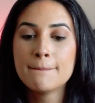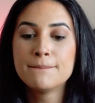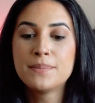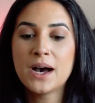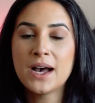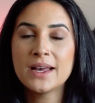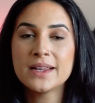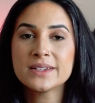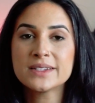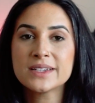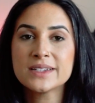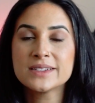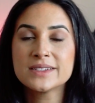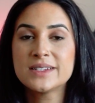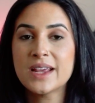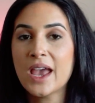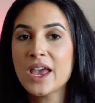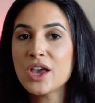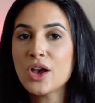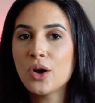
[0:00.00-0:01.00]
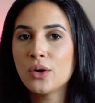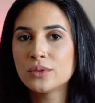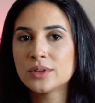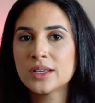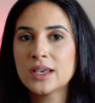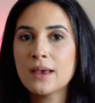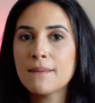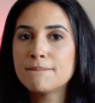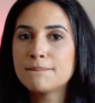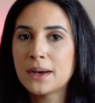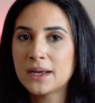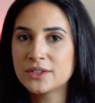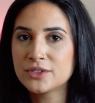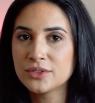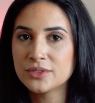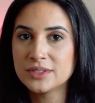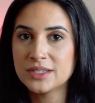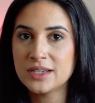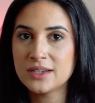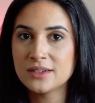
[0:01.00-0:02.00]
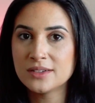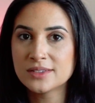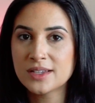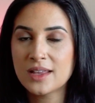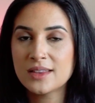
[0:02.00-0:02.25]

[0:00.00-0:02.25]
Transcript: But day-only bundle deals.